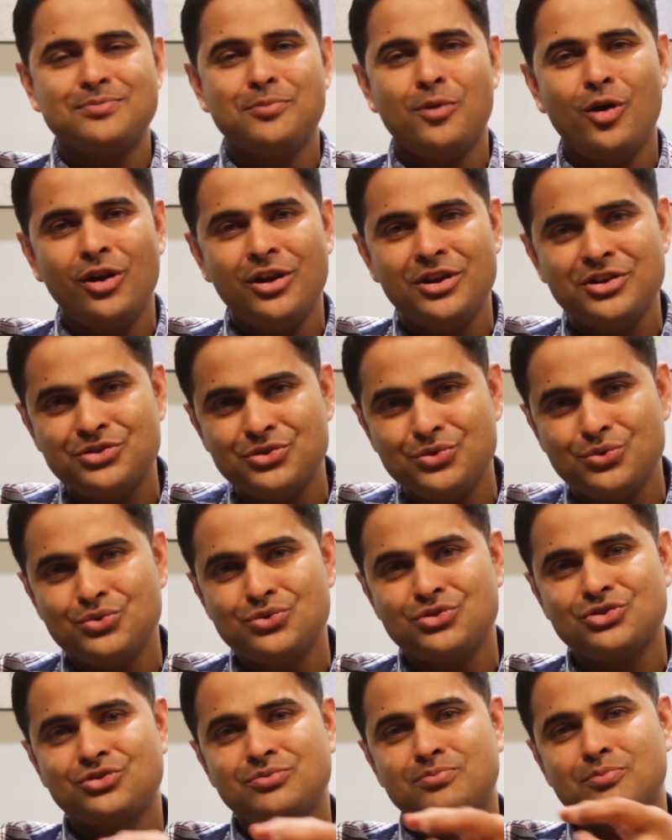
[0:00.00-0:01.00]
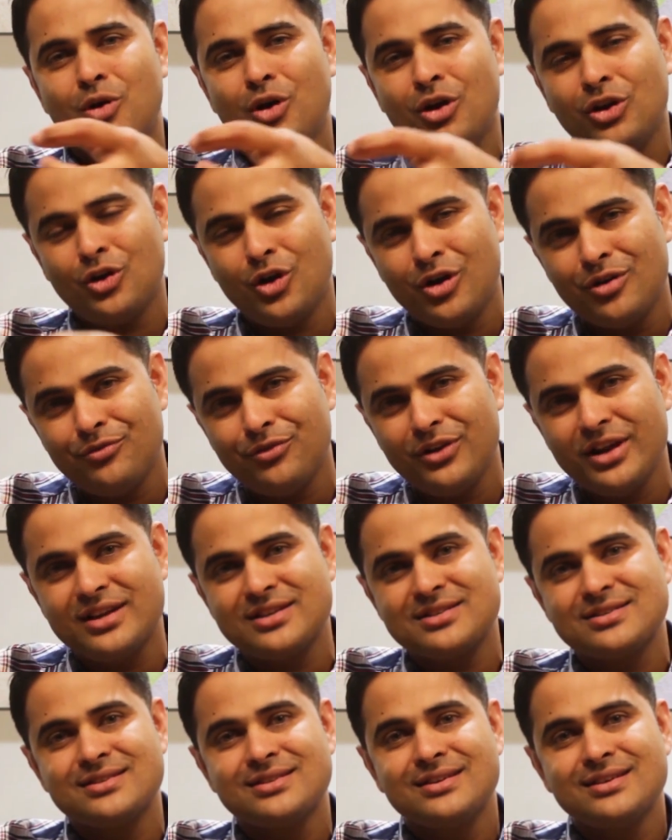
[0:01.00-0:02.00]
small issues, small
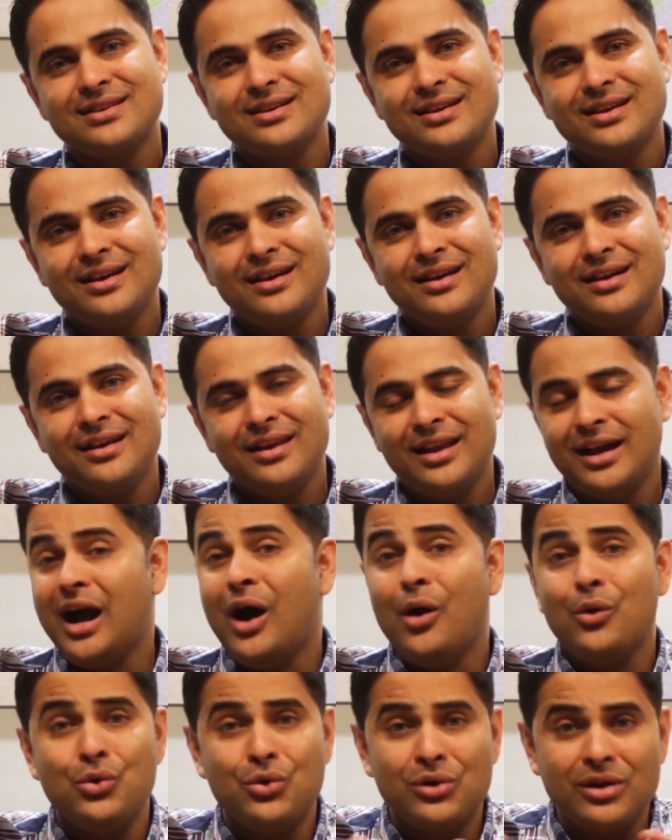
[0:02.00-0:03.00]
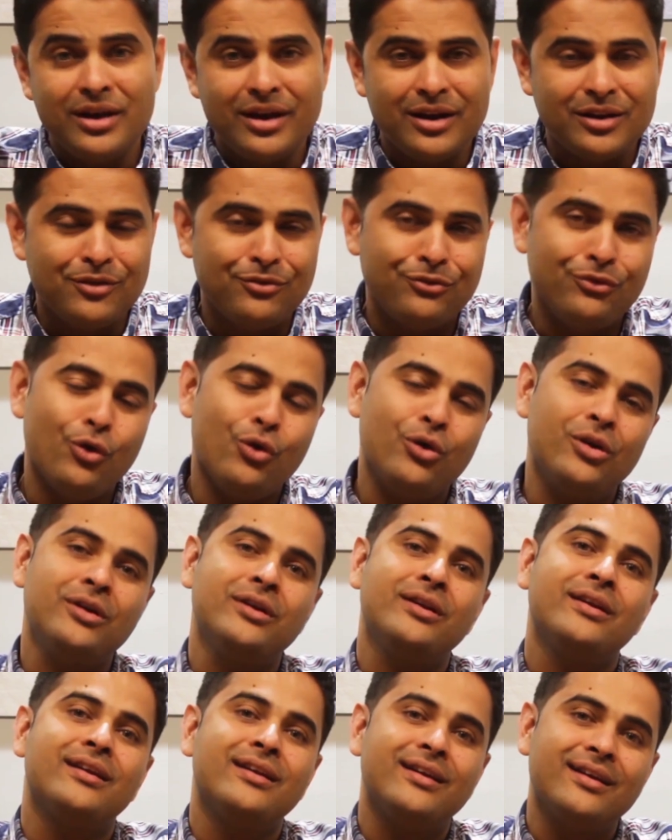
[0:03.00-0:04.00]
conflicts, like how you clear the
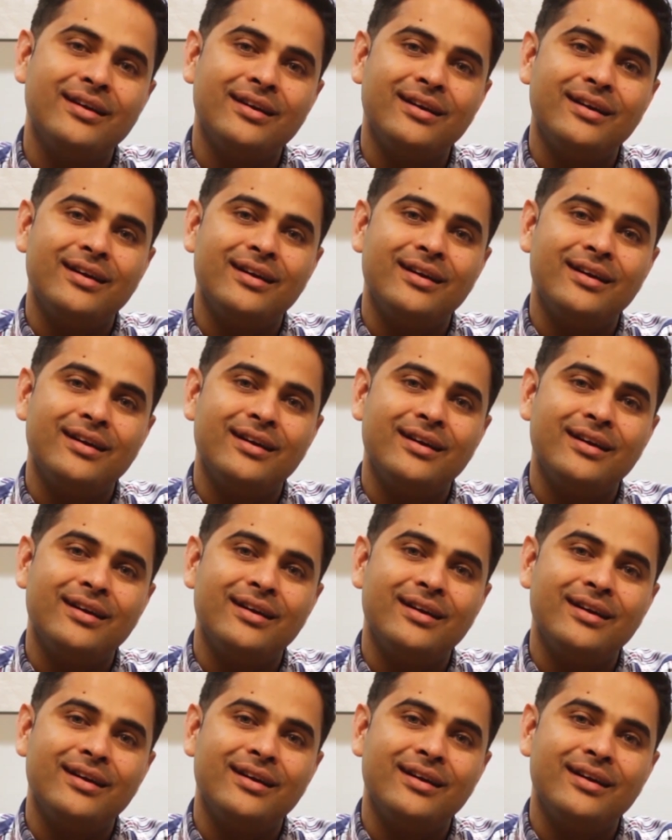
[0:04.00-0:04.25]
phone,